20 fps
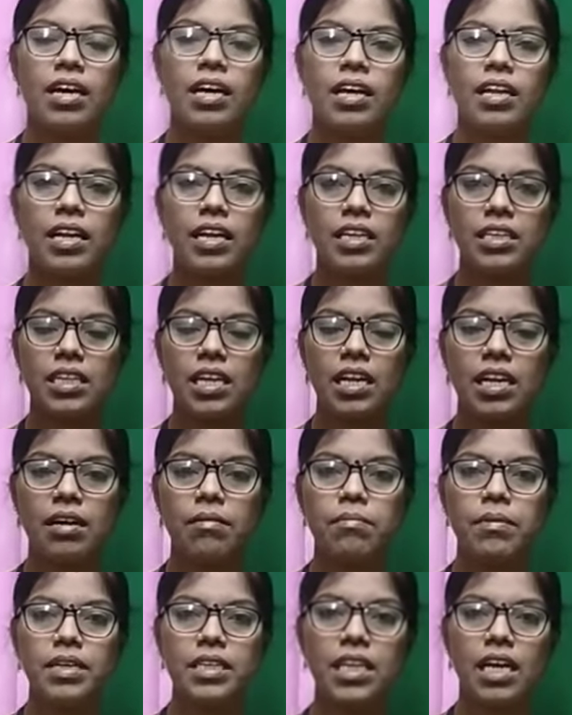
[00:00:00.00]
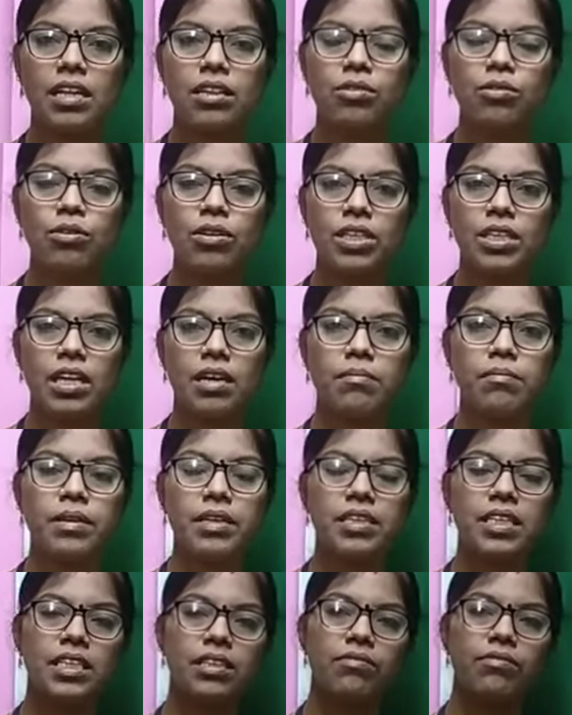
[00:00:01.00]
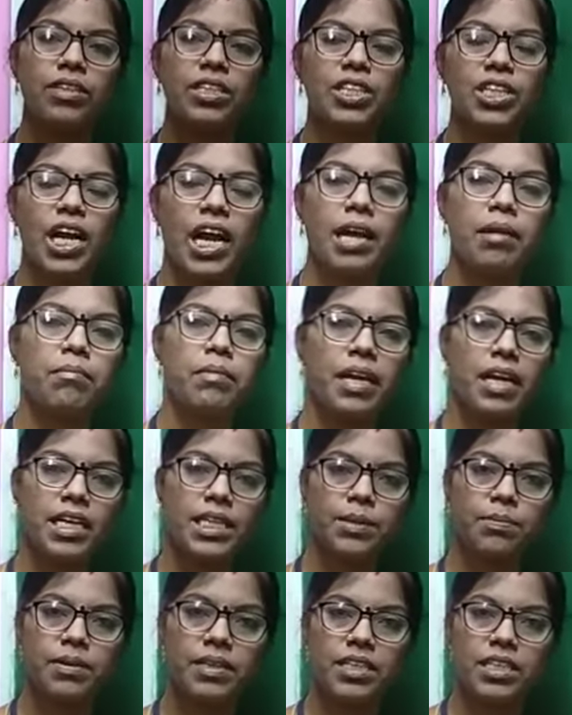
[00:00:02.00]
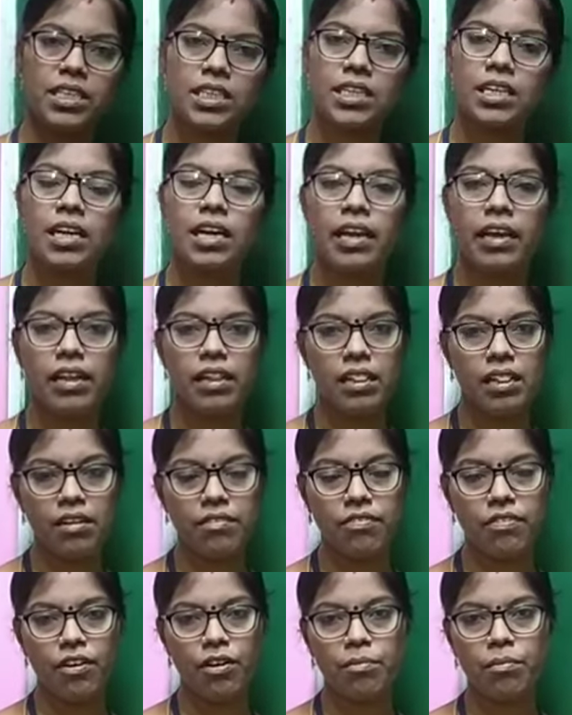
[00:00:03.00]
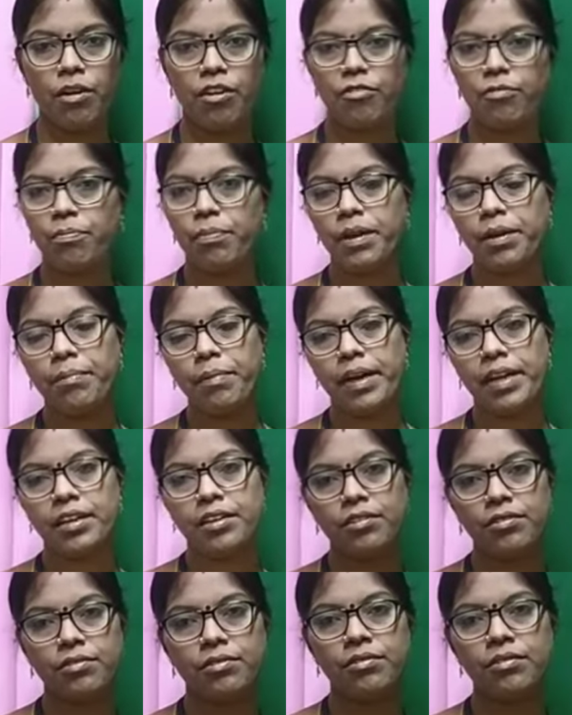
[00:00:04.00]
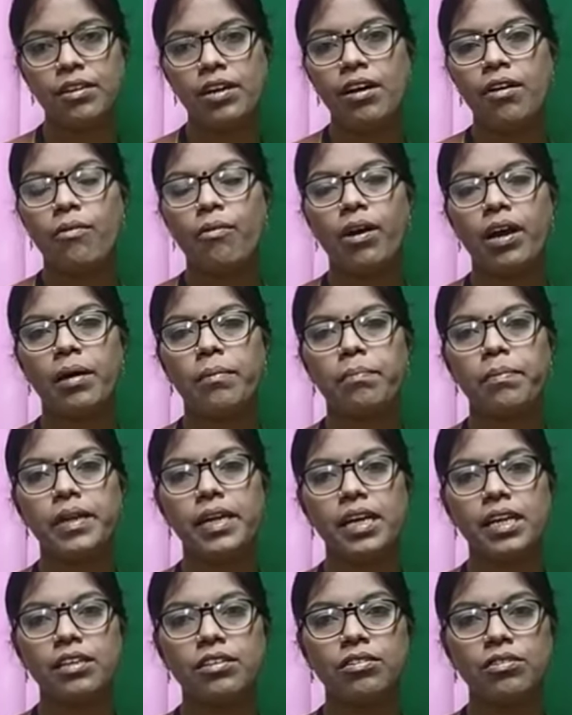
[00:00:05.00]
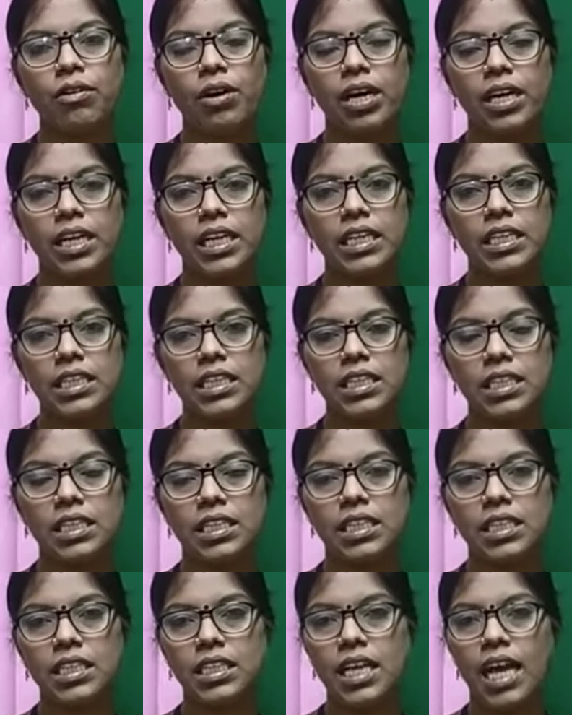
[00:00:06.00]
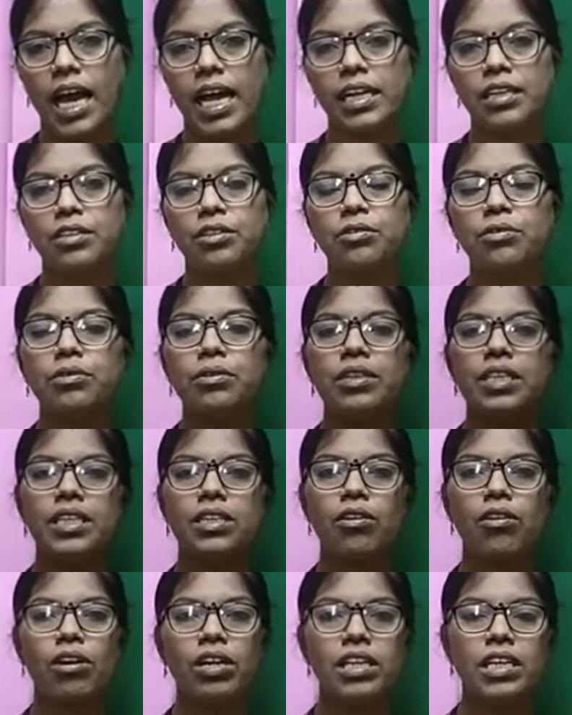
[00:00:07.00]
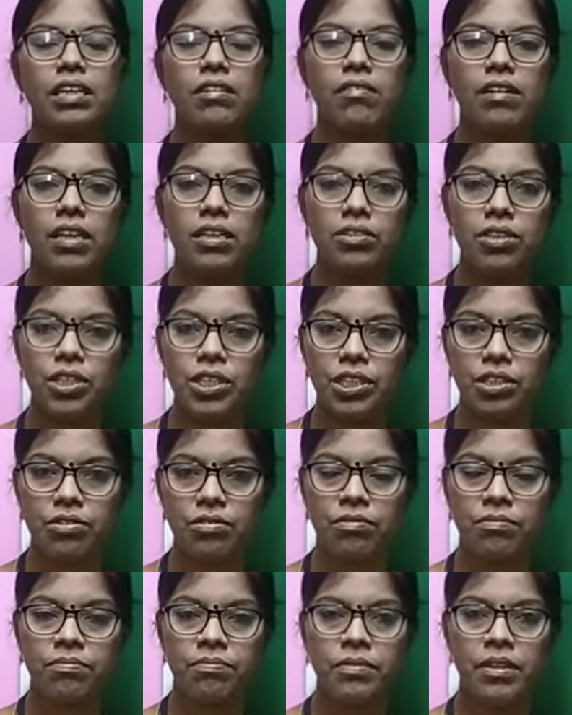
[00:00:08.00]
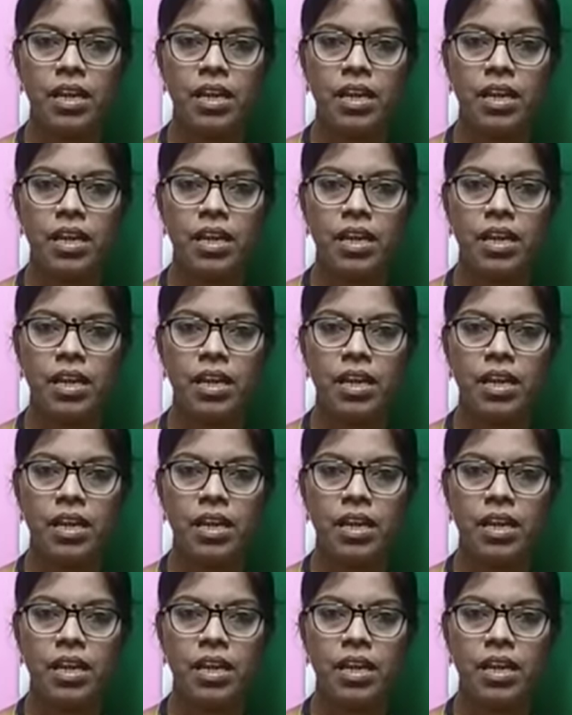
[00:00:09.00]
Rational numbers are those numbers which can be expressed in the form of P by Q, where P and Q are integers and Q is not equal to 0.